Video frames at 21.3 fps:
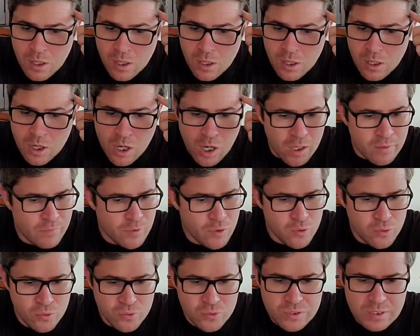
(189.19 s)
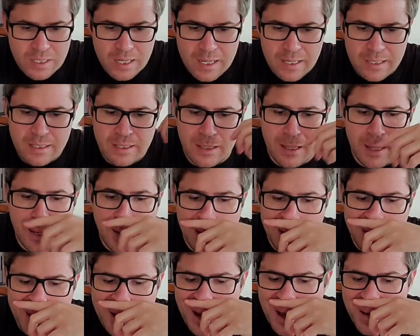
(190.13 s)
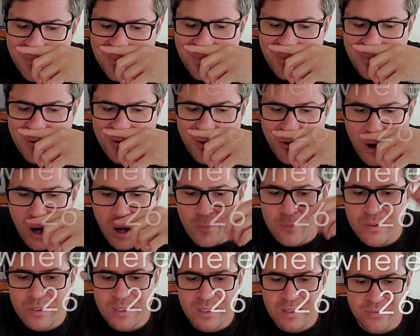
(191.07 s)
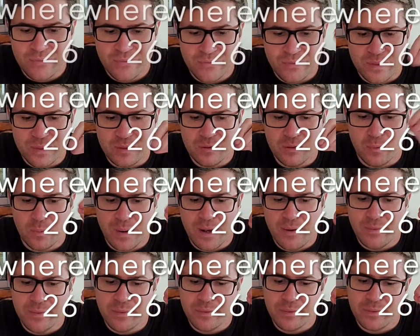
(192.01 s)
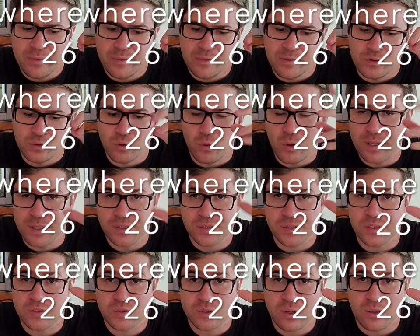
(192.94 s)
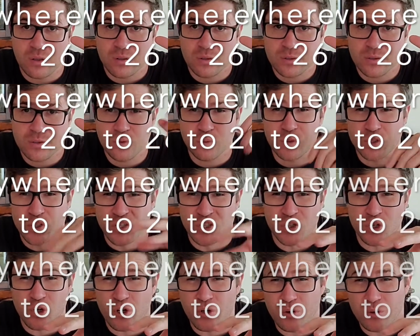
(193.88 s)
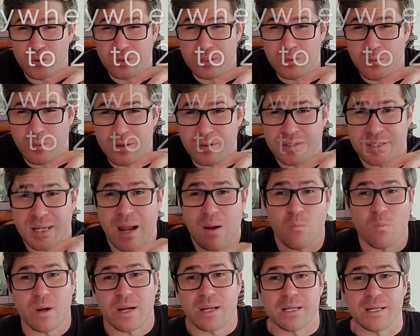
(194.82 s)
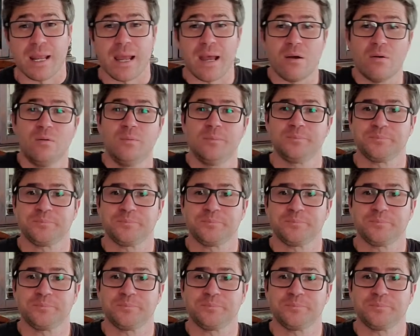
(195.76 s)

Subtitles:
Carnival Cruise Line, I'm probably going to fill around the $26, which is currently where it's at right now.